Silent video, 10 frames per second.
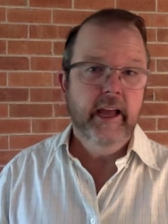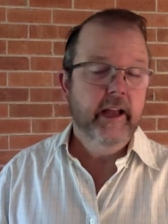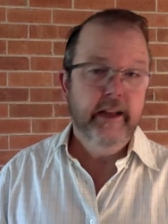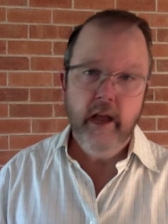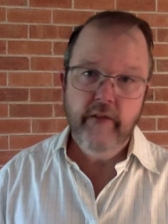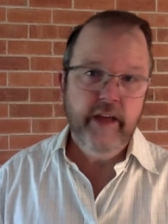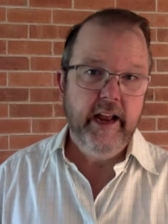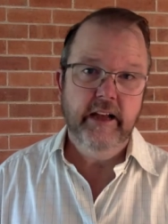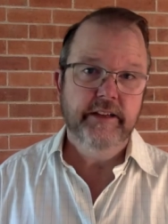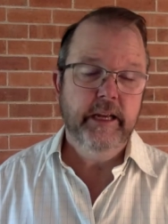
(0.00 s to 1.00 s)
None of that
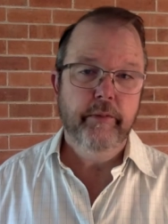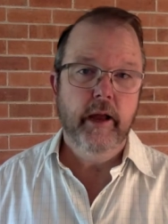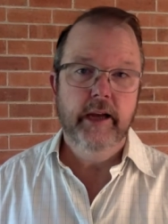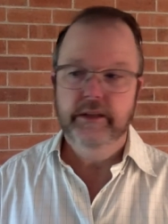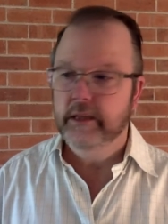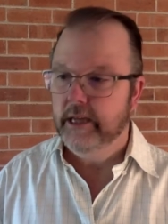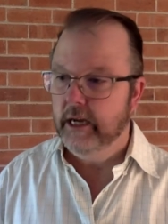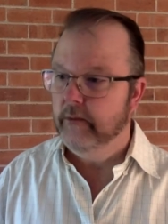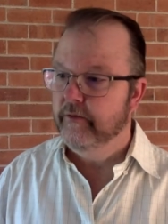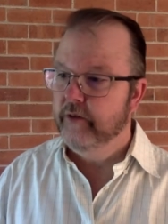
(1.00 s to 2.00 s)
has any place in the kingdom
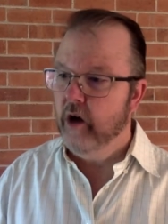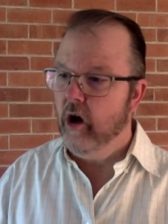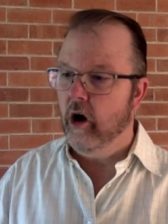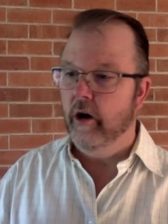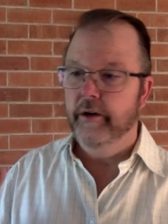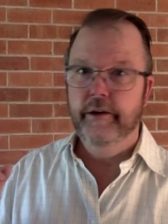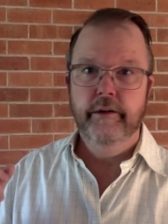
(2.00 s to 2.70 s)
of God.